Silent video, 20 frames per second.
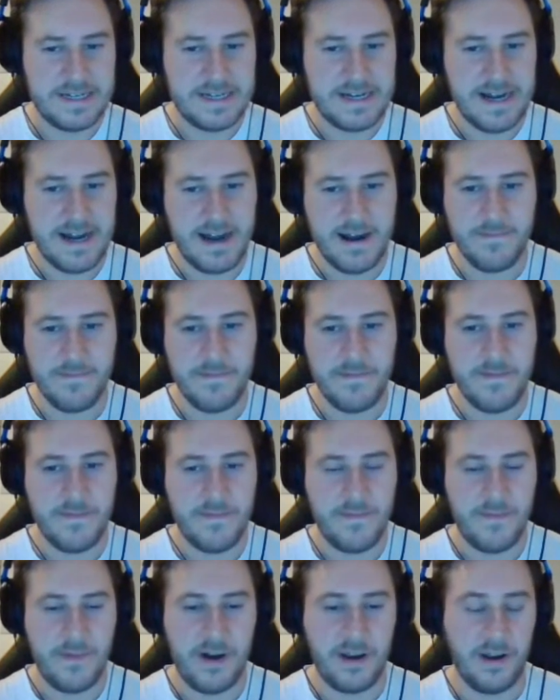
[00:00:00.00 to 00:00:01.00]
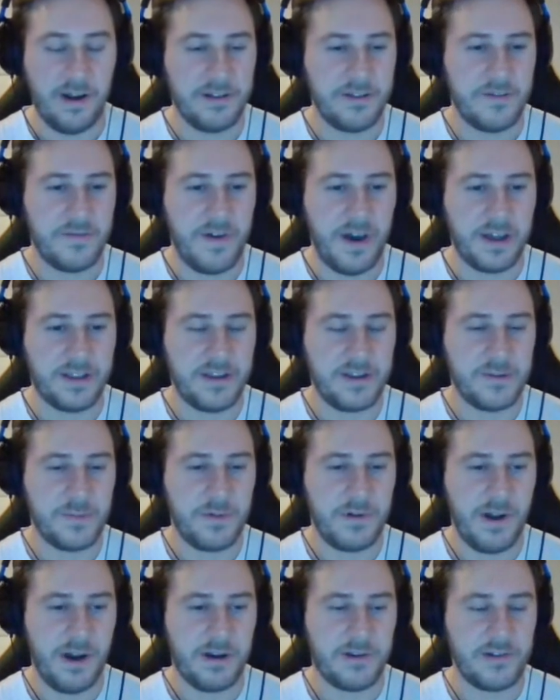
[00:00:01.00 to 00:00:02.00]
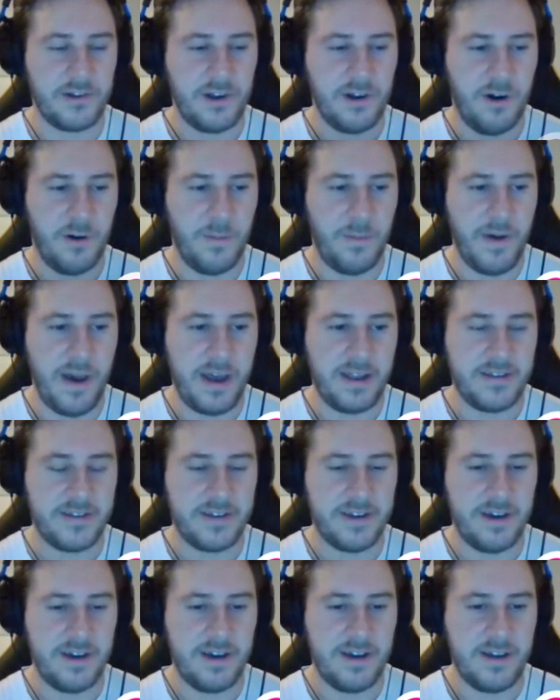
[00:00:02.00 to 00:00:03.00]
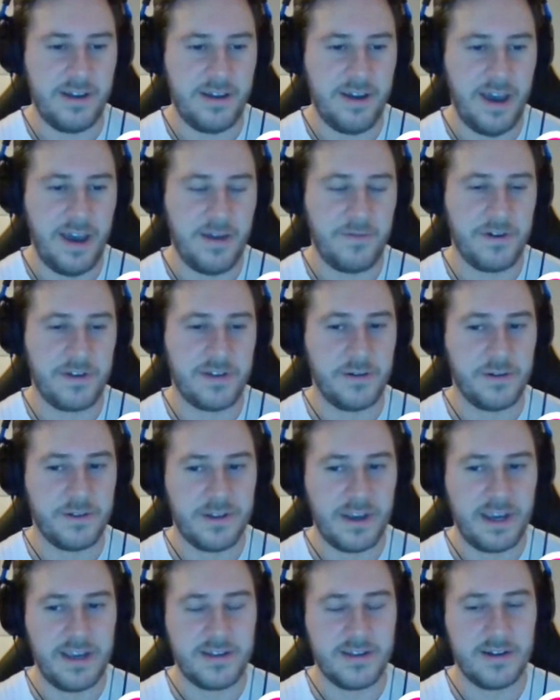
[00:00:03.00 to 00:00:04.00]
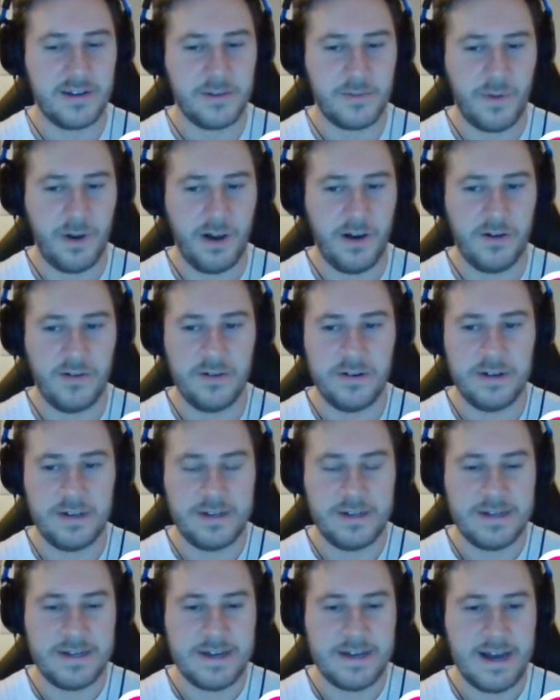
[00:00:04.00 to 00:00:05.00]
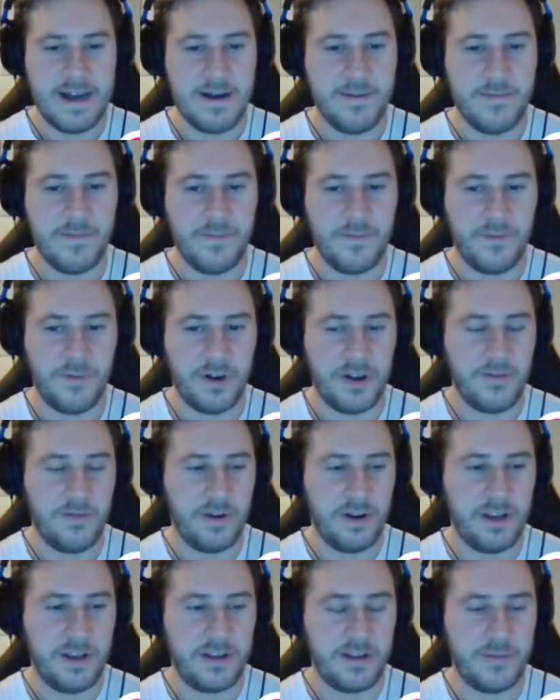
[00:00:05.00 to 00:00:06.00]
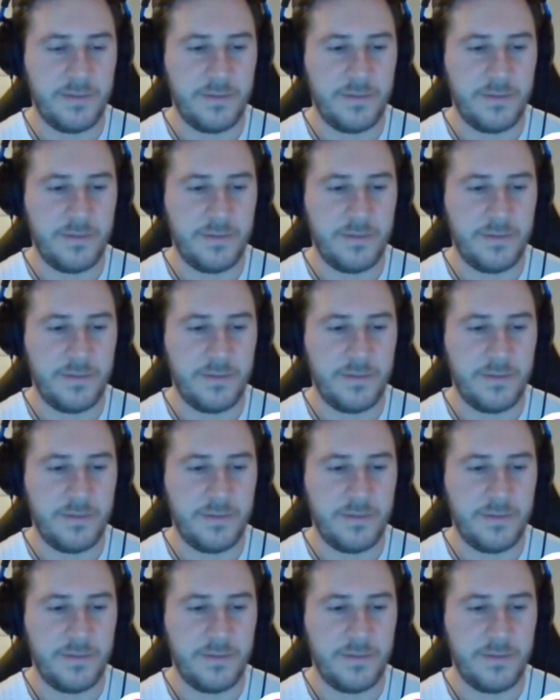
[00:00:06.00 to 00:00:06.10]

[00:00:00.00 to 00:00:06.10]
I like the fact that his production got better every single season as well. 3 really